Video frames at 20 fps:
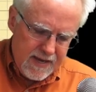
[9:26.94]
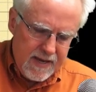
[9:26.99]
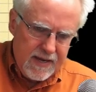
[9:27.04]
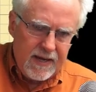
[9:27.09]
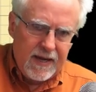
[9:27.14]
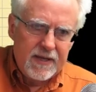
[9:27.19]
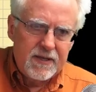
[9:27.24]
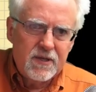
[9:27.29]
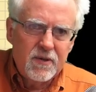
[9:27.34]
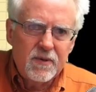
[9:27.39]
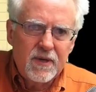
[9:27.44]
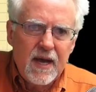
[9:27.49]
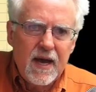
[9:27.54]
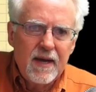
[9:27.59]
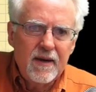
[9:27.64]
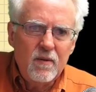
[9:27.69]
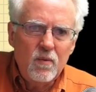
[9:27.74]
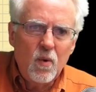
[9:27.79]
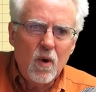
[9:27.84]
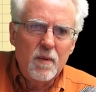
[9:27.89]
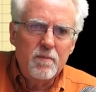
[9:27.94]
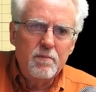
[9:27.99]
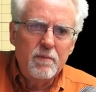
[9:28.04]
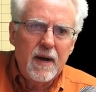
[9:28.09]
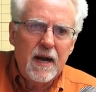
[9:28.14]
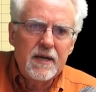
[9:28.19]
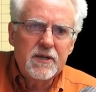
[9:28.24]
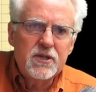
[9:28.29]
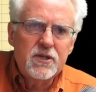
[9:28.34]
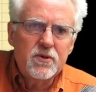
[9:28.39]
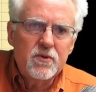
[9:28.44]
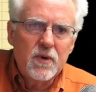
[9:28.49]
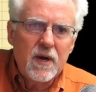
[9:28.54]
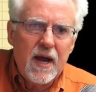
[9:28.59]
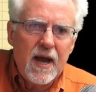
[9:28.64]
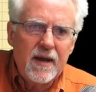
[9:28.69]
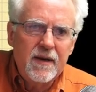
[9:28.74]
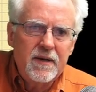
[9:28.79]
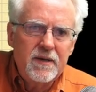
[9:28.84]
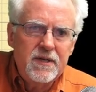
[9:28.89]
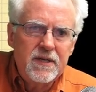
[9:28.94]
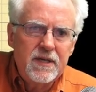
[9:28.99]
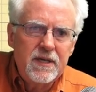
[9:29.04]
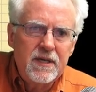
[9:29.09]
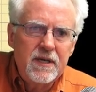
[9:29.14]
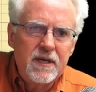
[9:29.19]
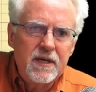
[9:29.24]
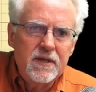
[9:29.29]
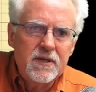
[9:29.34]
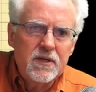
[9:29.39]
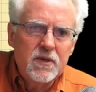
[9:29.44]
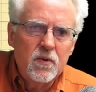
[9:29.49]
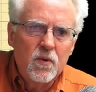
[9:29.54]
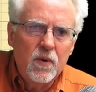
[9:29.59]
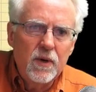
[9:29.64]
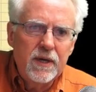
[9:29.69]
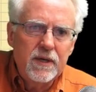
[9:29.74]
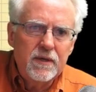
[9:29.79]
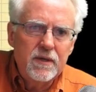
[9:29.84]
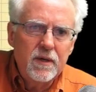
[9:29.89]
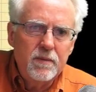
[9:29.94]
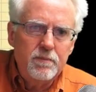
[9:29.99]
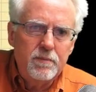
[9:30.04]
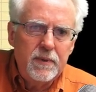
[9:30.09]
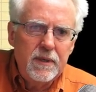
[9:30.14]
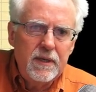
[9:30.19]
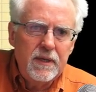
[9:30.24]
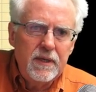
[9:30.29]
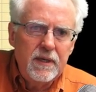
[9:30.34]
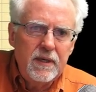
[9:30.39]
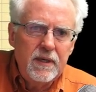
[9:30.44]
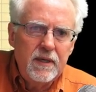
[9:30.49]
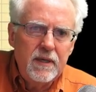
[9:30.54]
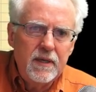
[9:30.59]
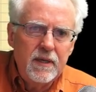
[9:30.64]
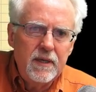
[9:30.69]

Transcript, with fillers: And so kind of what my strategy is going to be